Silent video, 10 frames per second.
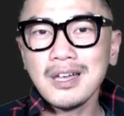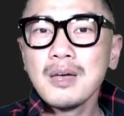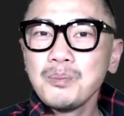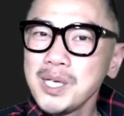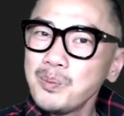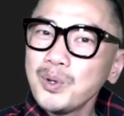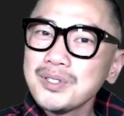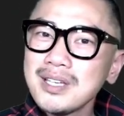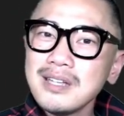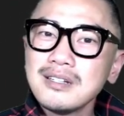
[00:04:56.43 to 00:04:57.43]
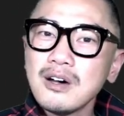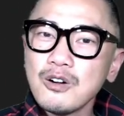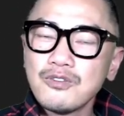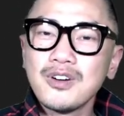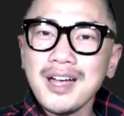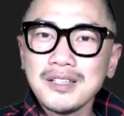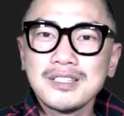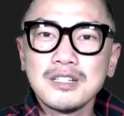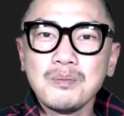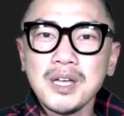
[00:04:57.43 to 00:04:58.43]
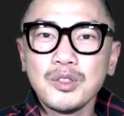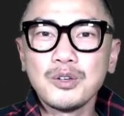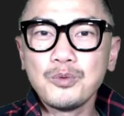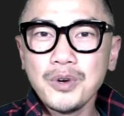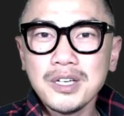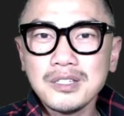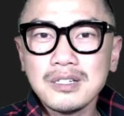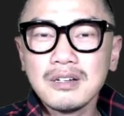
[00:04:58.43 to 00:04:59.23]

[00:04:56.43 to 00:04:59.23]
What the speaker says: people tend to overestimate the risk